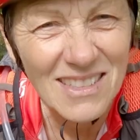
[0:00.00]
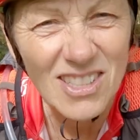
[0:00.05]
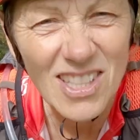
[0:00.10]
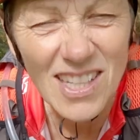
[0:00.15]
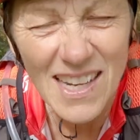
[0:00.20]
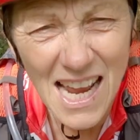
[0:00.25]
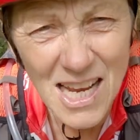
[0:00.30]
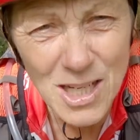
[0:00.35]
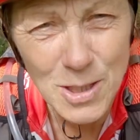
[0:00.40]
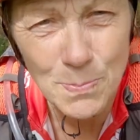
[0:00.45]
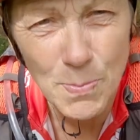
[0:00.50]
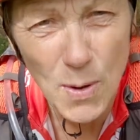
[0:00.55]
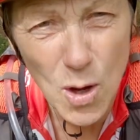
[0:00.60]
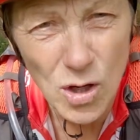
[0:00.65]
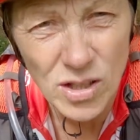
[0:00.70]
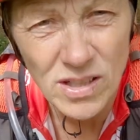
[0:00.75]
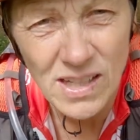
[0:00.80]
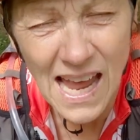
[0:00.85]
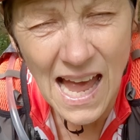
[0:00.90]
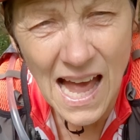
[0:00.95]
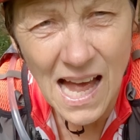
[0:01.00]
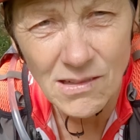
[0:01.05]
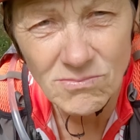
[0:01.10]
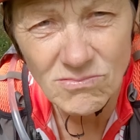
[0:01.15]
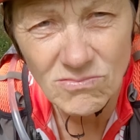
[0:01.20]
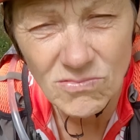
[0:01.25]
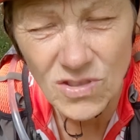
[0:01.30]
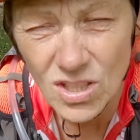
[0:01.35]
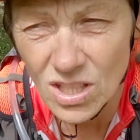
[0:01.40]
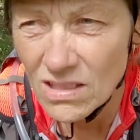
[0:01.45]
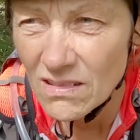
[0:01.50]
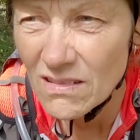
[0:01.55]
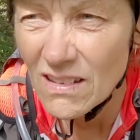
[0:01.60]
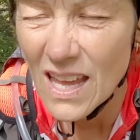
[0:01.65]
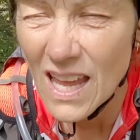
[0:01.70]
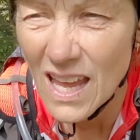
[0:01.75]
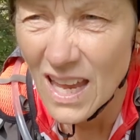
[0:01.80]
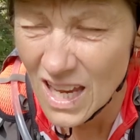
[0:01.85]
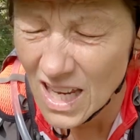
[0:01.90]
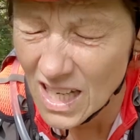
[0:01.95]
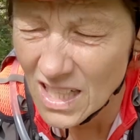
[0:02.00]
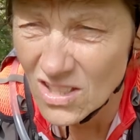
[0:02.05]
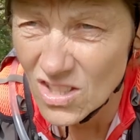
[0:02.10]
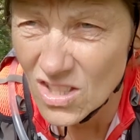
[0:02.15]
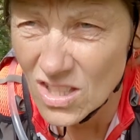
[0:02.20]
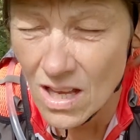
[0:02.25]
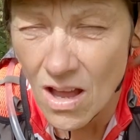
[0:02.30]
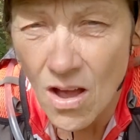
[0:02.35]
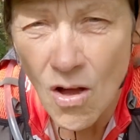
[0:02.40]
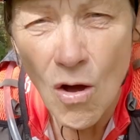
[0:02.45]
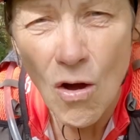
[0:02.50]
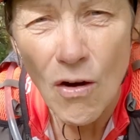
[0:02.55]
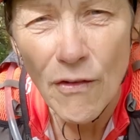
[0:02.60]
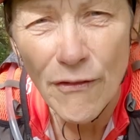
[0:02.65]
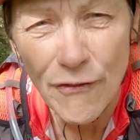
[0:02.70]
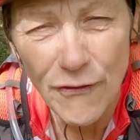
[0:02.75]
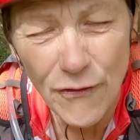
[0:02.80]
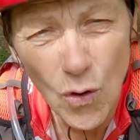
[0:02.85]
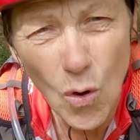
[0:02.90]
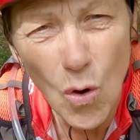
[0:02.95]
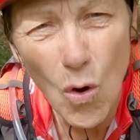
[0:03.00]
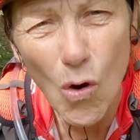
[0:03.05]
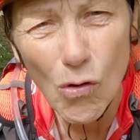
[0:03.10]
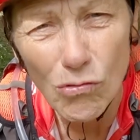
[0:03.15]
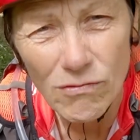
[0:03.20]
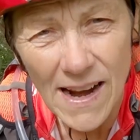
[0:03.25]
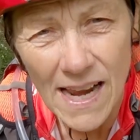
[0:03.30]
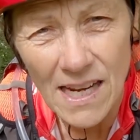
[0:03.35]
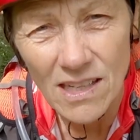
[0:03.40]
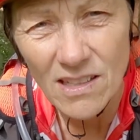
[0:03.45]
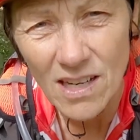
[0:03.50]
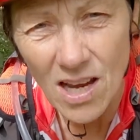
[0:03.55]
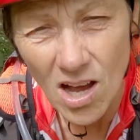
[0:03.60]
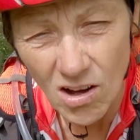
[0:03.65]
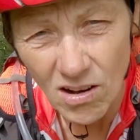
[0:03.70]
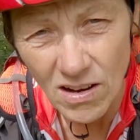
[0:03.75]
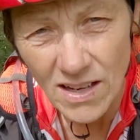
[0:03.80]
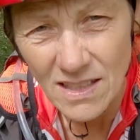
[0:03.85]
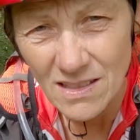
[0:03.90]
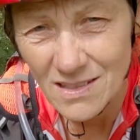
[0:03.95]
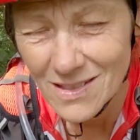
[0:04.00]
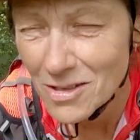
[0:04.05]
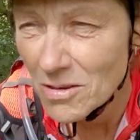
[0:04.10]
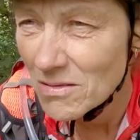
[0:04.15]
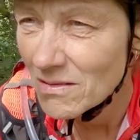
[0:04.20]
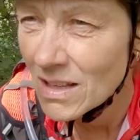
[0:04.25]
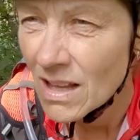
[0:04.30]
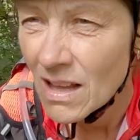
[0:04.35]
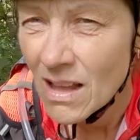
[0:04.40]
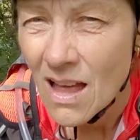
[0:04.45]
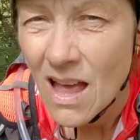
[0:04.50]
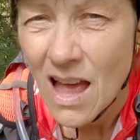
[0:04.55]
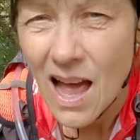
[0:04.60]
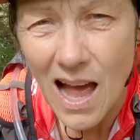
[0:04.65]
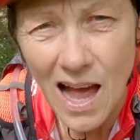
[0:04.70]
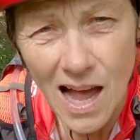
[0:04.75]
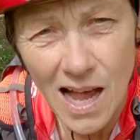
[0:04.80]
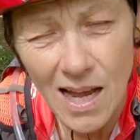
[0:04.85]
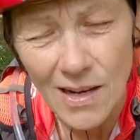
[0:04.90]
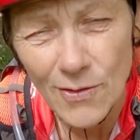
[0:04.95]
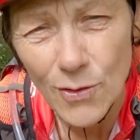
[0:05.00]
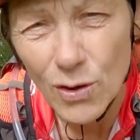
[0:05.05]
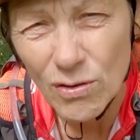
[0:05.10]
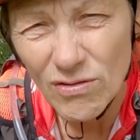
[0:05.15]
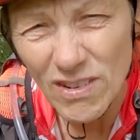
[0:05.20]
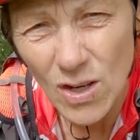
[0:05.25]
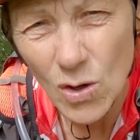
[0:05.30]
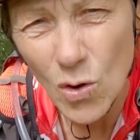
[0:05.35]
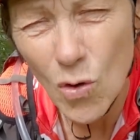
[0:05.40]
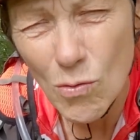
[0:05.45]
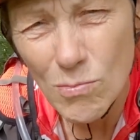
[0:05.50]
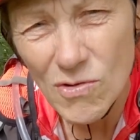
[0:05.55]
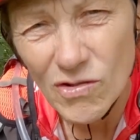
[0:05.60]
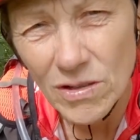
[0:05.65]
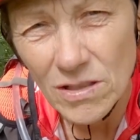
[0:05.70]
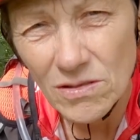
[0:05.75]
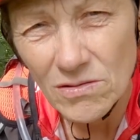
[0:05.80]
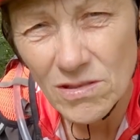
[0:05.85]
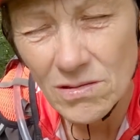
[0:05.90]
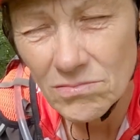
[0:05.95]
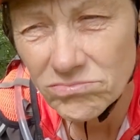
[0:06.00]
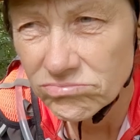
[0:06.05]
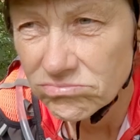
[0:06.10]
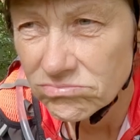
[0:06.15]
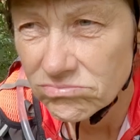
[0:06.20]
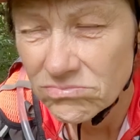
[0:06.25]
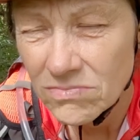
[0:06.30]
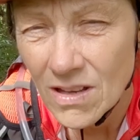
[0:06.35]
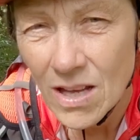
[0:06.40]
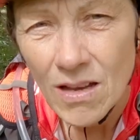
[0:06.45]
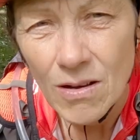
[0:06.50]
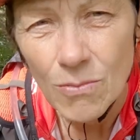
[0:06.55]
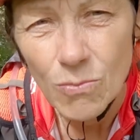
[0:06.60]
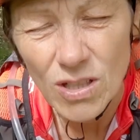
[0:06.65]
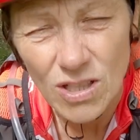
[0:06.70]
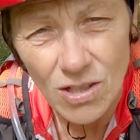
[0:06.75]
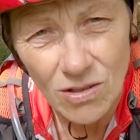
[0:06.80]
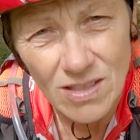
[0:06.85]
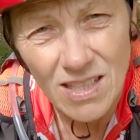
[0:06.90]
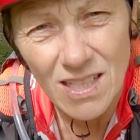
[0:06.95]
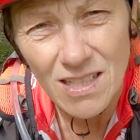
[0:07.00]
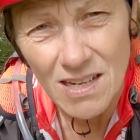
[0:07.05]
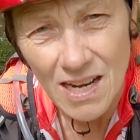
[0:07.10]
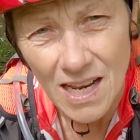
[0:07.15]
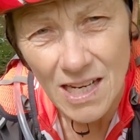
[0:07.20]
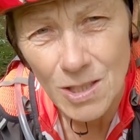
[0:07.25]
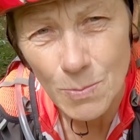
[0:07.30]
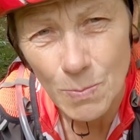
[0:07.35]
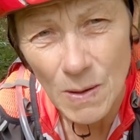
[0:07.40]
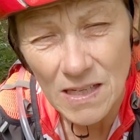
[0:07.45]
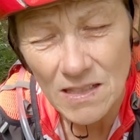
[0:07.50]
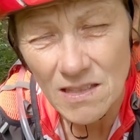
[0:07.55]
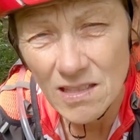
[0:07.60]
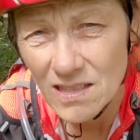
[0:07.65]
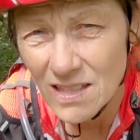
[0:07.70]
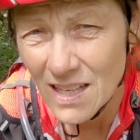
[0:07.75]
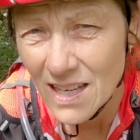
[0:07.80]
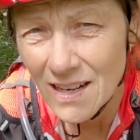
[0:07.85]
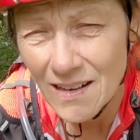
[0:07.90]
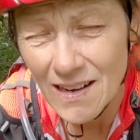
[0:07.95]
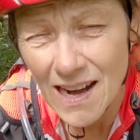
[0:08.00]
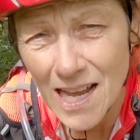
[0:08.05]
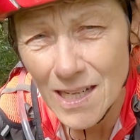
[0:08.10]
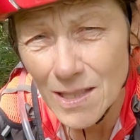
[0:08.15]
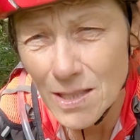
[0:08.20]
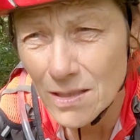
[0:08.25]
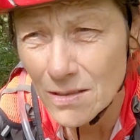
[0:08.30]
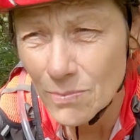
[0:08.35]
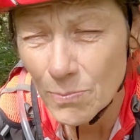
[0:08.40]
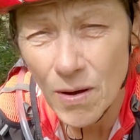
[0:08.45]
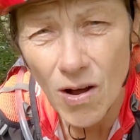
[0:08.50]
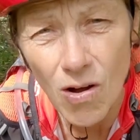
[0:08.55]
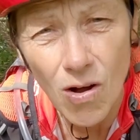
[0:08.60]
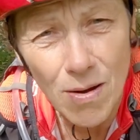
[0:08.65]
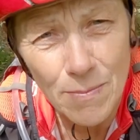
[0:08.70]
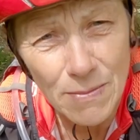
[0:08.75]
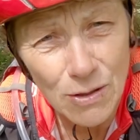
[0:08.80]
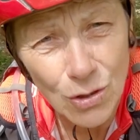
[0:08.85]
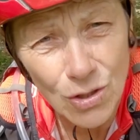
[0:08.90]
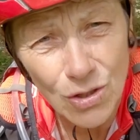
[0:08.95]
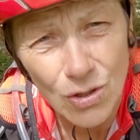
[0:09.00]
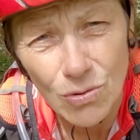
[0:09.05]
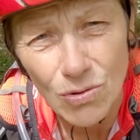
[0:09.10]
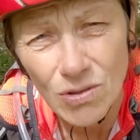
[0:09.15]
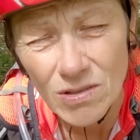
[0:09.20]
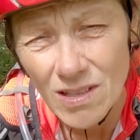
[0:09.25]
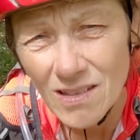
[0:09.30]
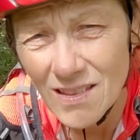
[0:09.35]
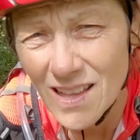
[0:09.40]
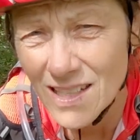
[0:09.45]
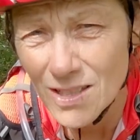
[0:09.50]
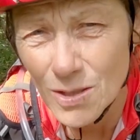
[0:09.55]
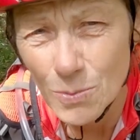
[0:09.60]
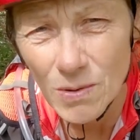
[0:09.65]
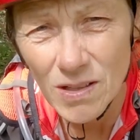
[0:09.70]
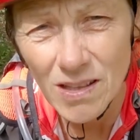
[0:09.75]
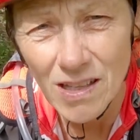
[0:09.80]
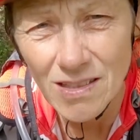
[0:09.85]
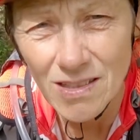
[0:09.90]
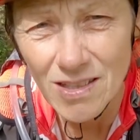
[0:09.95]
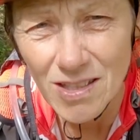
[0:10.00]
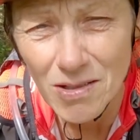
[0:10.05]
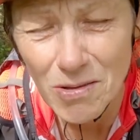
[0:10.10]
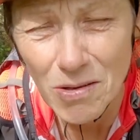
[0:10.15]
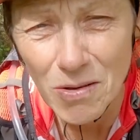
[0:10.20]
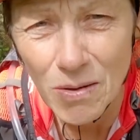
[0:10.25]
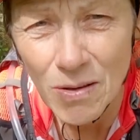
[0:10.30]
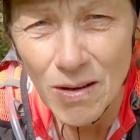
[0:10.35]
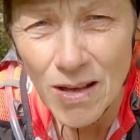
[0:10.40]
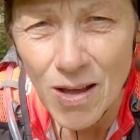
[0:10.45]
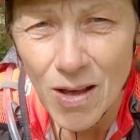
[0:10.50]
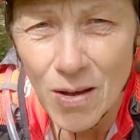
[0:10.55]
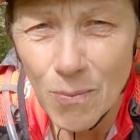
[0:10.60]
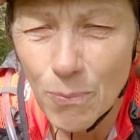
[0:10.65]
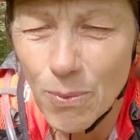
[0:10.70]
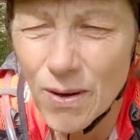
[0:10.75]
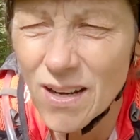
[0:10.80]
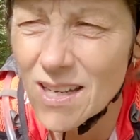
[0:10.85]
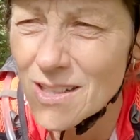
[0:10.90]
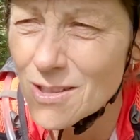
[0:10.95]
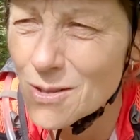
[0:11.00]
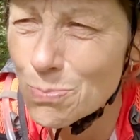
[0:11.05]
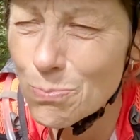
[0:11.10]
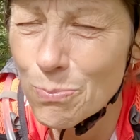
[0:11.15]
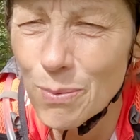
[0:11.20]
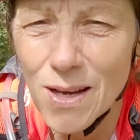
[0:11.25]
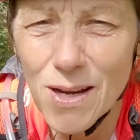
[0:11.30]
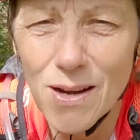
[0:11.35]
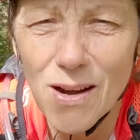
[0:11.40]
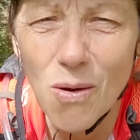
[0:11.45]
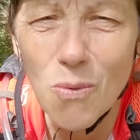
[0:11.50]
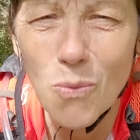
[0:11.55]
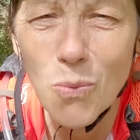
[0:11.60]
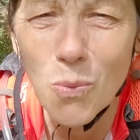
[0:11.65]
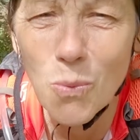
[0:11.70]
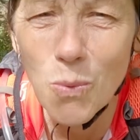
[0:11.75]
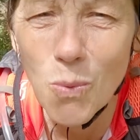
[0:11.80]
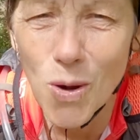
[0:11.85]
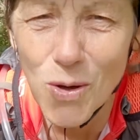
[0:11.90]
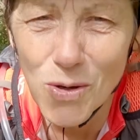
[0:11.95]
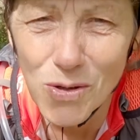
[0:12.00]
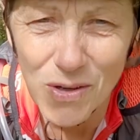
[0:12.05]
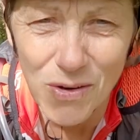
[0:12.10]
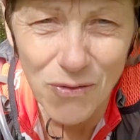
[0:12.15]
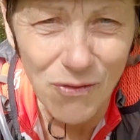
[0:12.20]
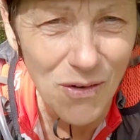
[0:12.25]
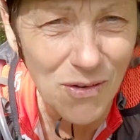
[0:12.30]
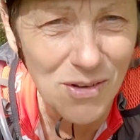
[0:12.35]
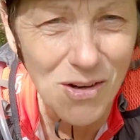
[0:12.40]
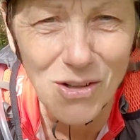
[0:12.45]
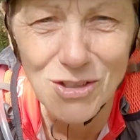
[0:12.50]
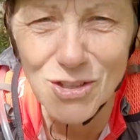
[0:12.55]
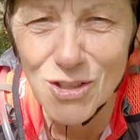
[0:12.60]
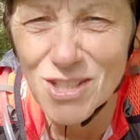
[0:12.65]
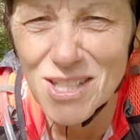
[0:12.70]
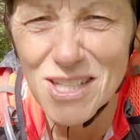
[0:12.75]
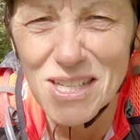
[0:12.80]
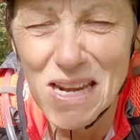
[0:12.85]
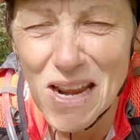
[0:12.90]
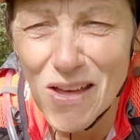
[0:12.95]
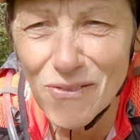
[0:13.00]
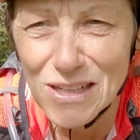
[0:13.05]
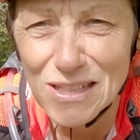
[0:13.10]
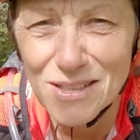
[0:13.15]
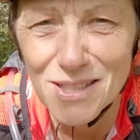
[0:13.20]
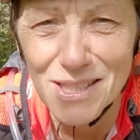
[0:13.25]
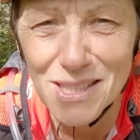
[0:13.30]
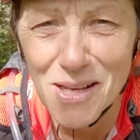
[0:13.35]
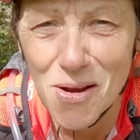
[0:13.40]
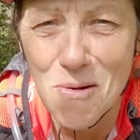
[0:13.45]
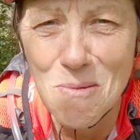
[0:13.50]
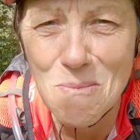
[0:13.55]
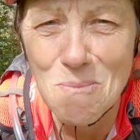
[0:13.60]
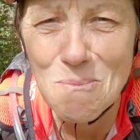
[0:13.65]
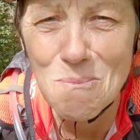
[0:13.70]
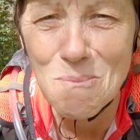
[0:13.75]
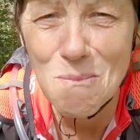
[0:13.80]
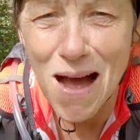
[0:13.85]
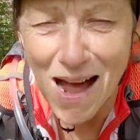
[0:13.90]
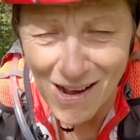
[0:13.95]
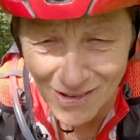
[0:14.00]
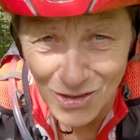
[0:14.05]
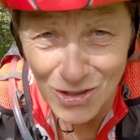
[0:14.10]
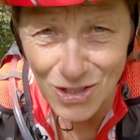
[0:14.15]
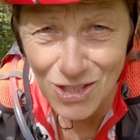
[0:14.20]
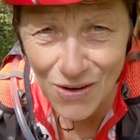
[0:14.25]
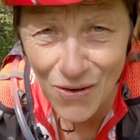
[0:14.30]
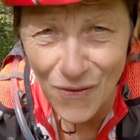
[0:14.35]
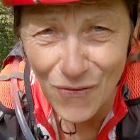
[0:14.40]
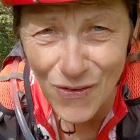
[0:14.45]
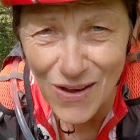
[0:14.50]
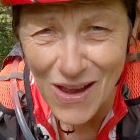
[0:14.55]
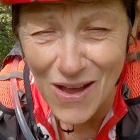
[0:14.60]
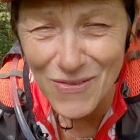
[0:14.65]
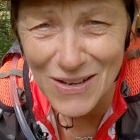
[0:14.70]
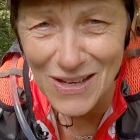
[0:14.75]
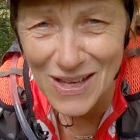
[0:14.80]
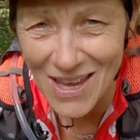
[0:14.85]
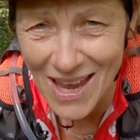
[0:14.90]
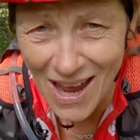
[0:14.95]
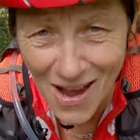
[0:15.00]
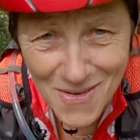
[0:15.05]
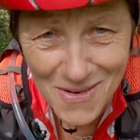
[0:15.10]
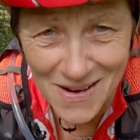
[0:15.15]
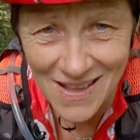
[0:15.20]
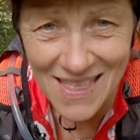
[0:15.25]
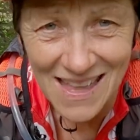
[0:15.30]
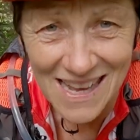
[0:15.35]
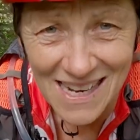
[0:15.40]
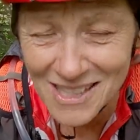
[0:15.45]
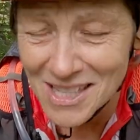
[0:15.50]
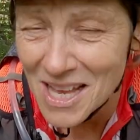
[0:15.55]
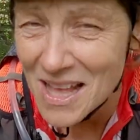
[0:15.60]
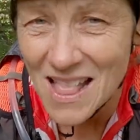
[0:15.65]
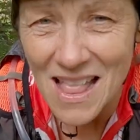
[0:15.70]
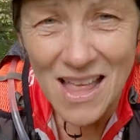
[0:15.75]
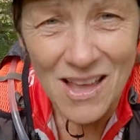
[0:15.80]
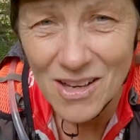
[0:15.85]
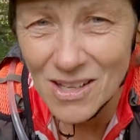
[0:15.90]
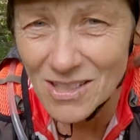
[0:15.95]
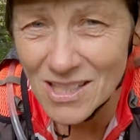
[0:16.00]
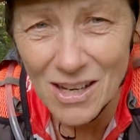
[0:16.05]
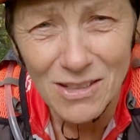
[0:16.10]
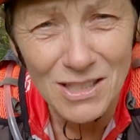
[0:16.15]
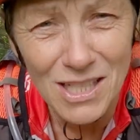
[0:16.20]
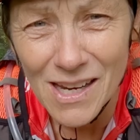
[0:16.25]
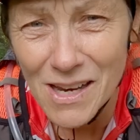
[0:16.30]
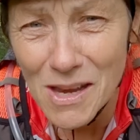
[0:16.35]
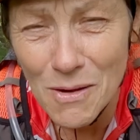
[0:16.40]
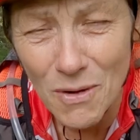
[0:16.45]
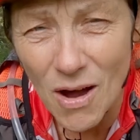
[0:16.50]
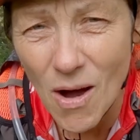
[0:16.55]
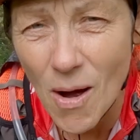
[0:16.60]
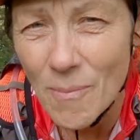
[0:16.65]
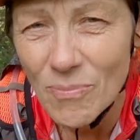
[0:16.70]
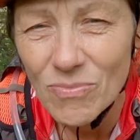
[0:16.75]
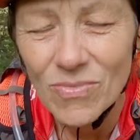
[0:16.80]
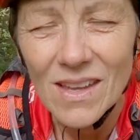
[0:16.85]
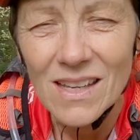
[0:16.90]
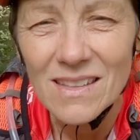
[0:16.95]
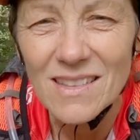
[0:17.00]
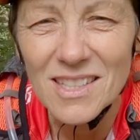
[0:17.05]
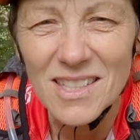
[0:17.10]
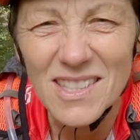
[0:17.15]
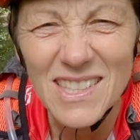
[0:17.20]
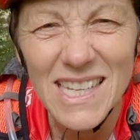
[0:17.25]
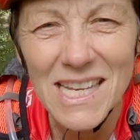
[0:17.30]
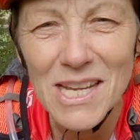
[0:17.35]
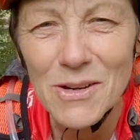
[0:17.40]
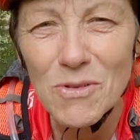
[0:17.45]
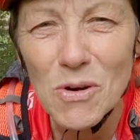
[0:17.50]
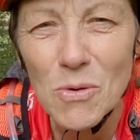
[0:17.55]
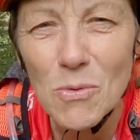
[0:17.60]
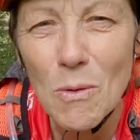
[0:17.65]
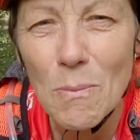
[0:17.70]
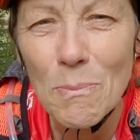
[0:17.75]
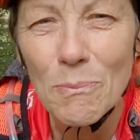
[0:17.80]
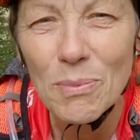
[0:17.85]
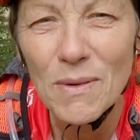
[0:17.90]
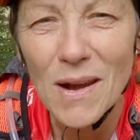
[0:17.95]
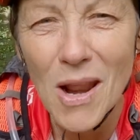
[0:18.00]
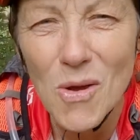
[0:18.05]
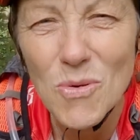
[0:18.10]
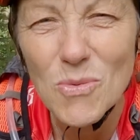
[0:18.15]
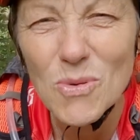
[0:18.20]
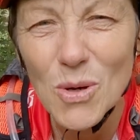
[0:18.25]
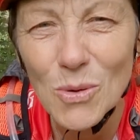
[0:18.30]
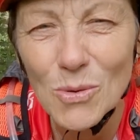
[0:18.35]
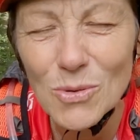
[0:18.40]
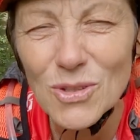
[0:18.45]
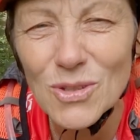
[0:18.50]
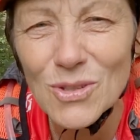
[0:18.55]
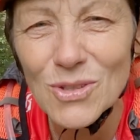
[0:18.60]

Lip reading: Today's bird count is 4 red kites and 3 cormorants, which I didn't expect to see inland, but I'm assured that that's what they do. But it's been wonderful, and I just love it so much if you have a go at this, because I'll tell you what, the scenery will blow your